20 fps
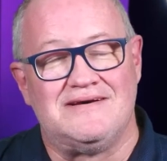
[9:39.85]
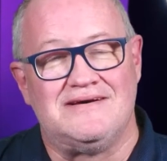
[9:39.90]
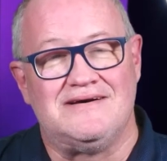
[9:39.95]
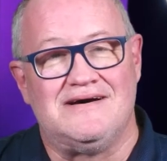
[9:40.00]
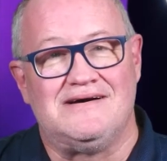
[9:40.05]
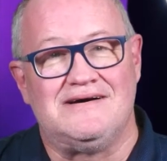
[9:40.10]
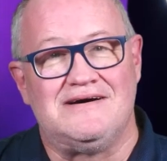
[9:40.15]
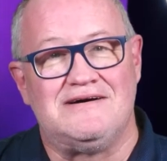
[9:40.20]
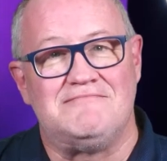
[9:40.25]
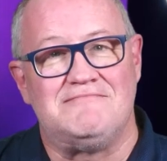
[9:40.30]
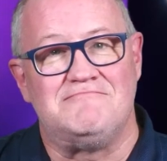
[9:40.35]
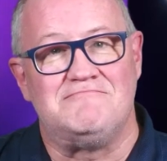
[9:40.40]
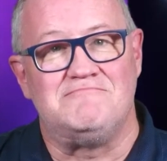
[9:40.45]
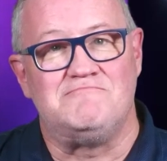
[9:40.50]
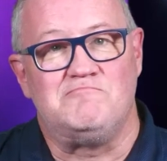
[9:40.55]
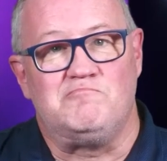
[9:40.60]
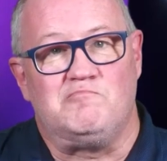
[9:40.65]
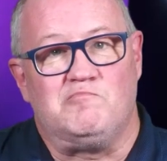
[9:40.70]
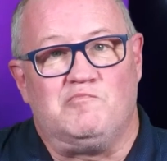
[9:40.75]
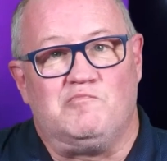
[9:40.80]
um,
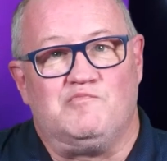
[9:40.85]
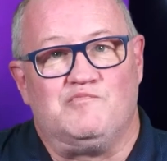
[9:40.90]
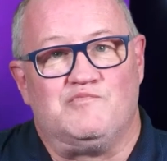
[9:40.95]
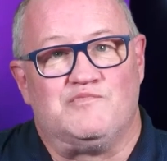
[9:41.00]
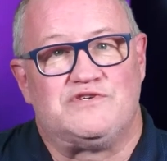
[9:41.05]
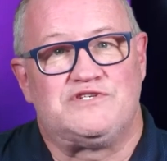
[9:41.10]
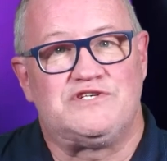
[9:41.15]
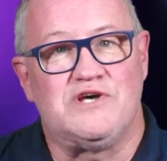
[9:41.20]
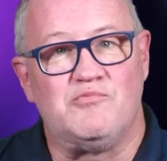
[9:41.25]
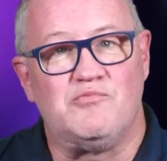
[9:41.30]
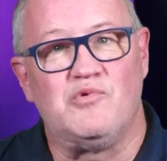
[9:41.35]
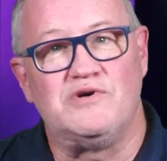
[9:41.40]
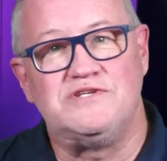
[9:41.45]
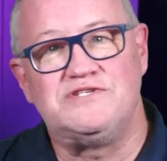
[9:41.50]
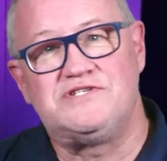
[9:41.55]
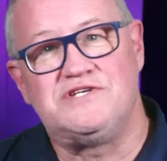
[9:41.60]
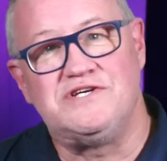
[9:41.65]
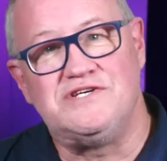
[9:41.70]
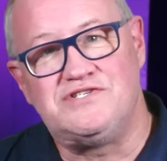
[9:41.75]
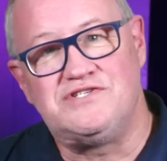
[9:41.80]
someone
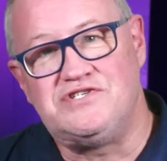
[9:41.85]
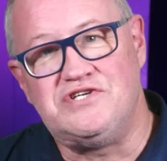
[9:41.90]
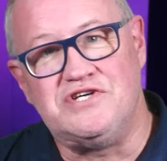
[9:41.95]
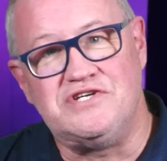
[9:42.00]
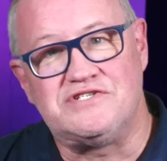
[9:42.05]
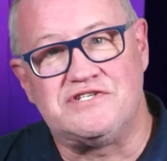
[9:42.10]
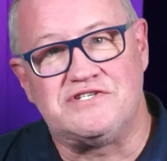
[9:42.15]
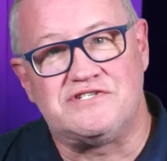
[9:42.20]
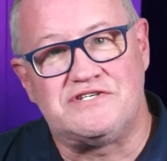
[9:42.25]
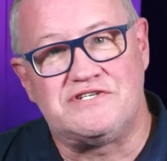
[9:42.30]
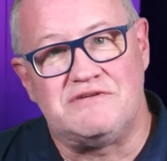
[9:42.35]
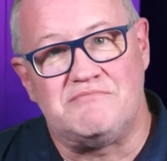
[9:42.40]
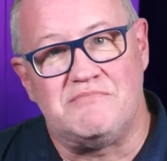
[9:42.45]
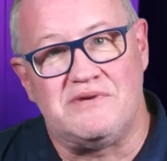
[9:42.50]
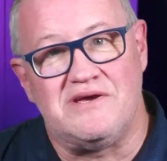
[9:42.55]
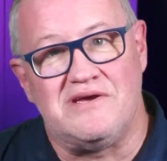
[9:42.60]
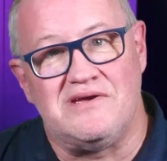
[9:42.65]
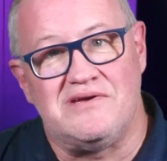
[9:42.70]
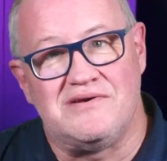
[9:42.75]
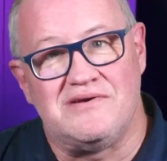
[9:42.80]
sees Jesus in
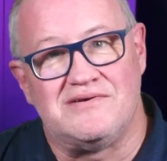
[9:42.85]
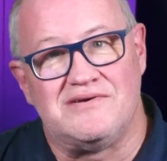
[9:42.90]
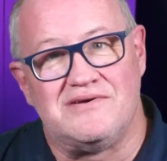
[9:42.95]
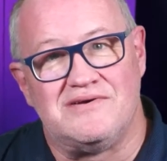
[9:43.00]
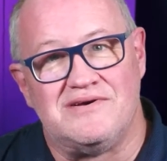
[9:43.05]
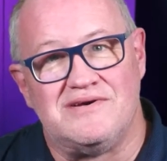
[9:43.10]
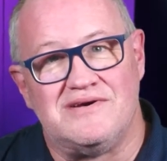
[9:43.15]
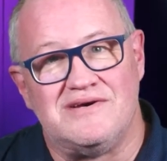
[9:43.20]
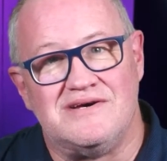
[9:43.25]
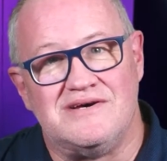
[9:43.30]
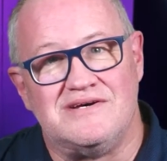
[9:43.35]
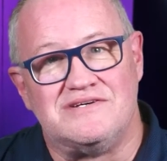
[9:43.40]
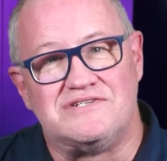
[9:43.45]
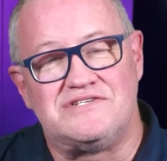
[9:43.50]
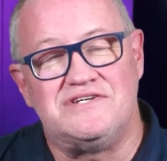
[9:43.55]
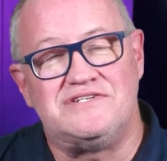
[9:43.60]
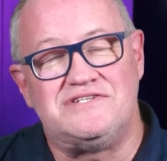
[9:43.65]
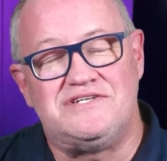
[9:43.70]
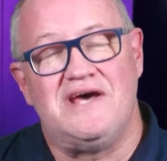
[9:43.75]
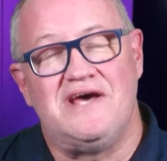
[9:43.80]
me,
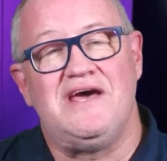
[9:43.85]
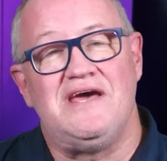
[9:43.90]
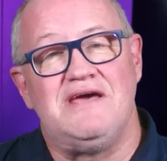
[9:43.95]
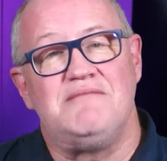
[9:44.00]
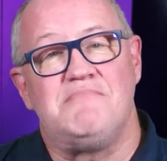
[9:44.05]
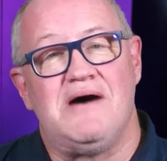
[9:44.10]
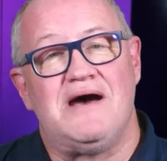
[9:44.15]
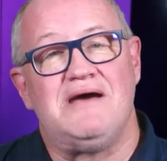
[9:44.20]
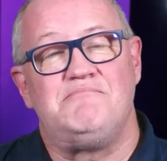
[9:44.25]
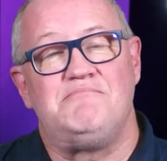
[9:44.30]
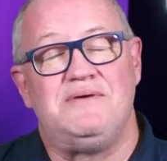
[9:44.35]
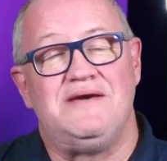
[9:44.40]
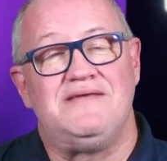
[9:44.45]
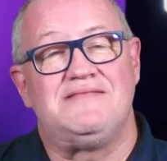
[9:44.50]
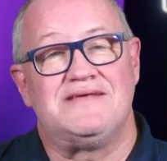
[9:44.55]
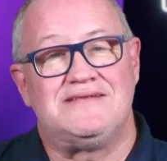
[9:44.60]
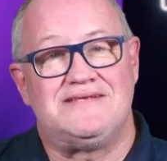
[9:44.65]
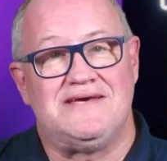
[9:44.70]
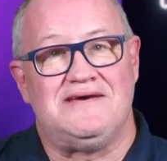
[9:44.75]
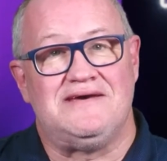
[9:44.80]
today might be
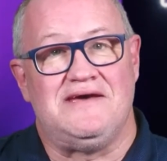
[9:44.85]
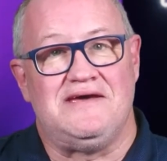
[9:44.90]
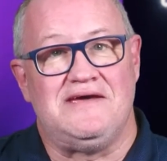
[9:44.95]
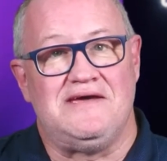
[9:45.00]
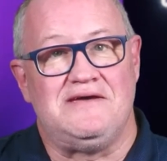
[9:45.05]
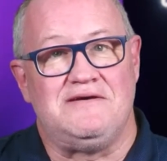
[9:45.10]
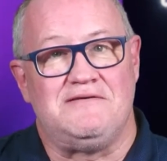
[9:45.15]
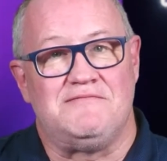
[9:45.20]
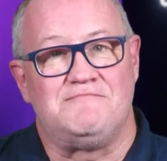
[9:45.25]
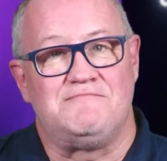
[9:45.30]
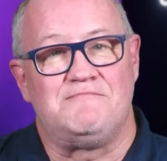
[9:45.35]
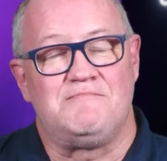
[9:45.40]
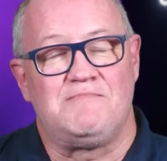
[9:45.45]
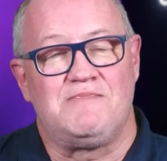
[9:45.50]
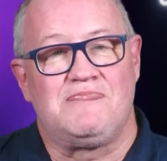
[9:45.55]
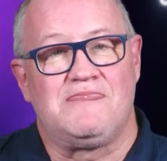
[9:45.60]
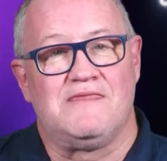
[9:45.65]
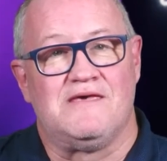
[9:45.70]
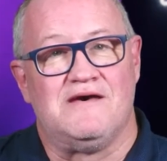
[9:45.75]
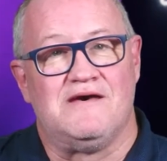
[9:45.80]
the day
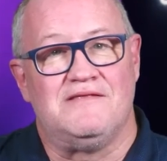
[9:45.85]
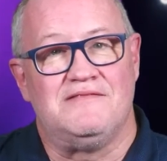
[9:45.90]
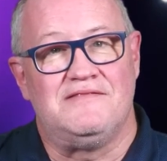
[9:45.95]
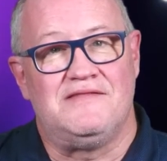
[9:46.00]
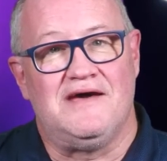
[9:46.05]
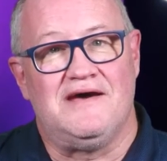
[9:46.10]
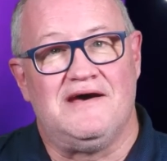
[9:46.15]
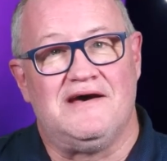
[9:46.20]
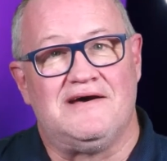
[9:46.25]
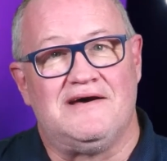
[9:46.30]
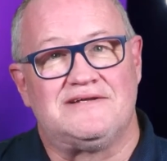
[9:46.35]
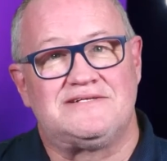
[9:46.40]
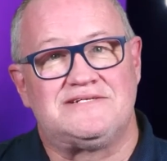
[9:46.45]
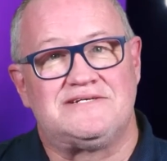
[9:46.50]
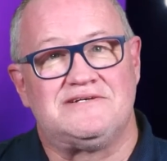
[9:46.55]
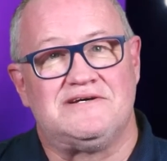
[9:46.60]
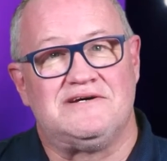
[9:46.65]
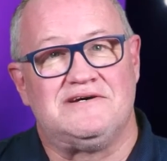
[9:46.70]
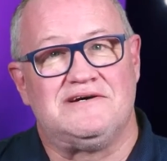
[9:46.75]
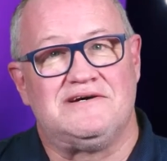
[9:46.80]

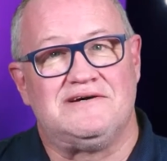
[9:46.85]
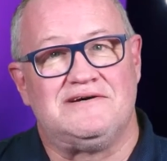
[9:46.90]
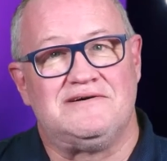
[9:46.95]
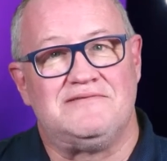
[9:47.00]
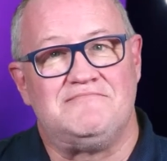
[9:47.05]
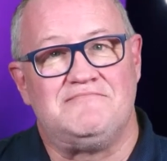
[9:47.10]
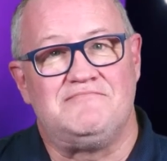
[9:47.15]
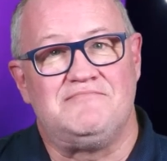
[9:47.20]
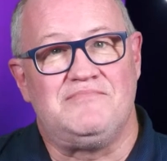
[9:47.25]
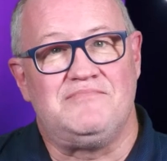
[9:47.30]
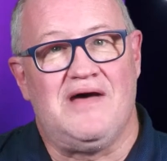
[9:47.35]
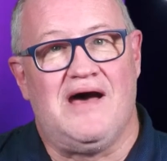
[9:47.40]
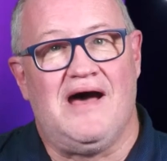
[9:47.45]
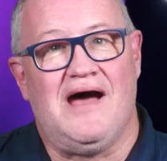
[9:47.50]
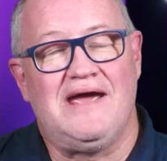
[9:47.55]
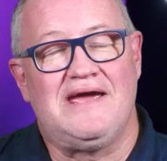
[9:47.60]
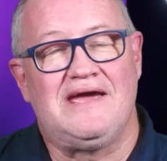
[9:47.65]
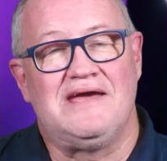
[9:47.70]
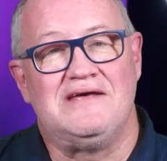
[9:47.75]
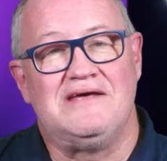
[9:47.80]
that uh,
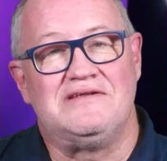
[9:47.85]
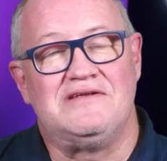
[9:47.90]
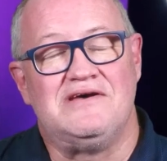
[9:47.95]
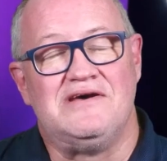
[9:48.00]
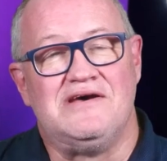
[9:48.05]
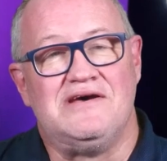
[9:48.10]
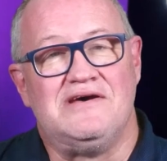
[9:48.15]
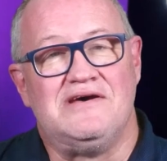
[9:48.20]
I can